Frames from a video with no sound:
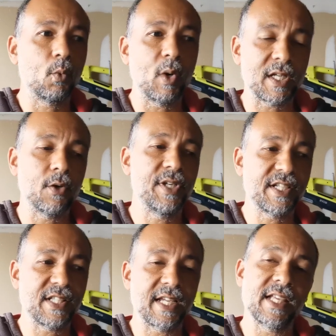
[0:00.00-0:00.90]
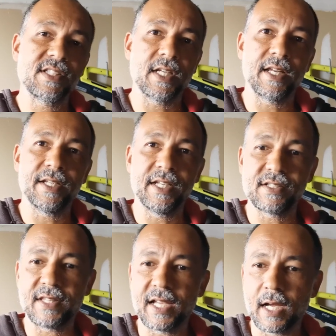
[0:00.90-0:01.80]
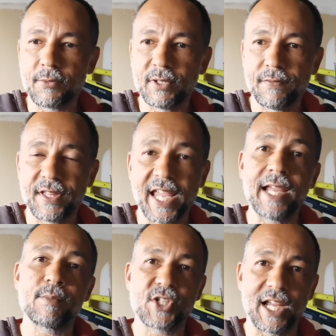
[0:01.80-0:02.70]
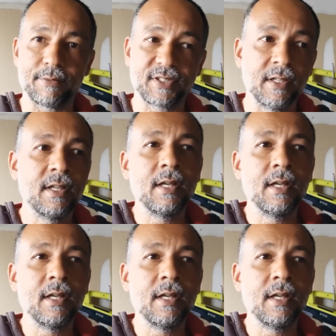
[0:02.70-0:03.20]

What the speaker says: What Koenigsegg has done is they got rid of the camshaft,